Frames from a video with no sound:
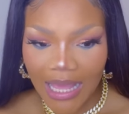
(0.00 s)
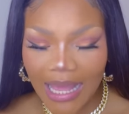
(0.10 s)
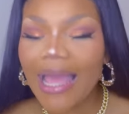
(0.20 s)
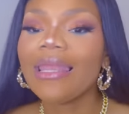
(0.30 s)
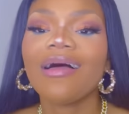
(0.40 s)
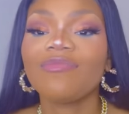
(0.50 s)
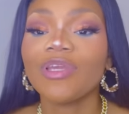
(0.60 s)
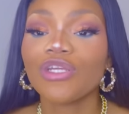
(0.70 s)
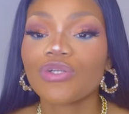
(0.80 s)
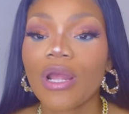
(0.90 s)
I love
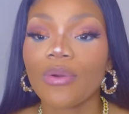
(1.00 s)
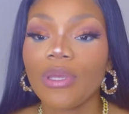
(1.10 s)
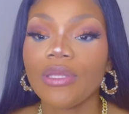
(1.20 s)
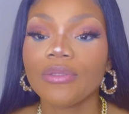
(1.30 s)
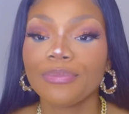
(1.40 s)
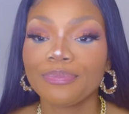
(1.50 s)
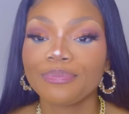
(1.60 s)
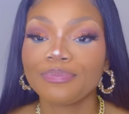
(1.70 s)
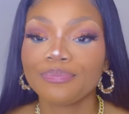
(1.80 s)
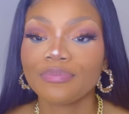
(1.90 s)
being a drag queen.
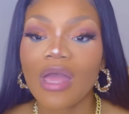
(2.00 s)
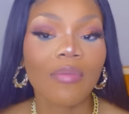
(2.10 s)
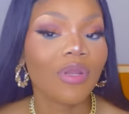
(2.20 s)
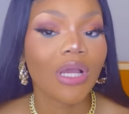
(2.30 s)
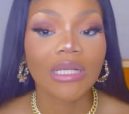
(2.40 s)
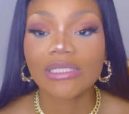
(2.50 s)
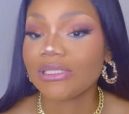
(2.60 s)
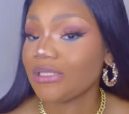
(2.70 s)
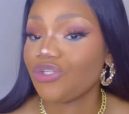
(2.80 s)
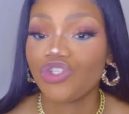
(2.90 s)
I'm not going to
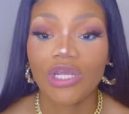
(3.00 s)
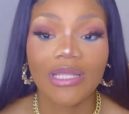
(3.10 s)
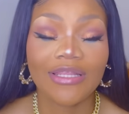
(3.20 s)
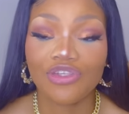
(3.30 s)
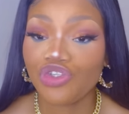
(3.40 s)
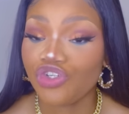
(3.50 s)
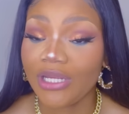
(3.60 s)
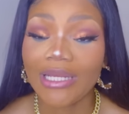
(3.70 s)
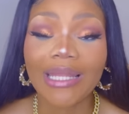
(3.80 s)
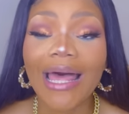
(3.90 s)
sit here in this
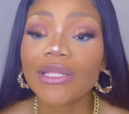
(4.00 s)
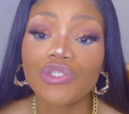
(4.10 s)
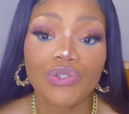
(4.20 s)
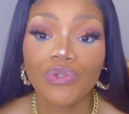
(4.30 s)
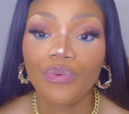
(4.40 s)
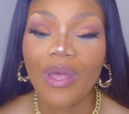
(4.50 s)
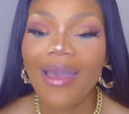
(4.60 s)
chair and lie to you.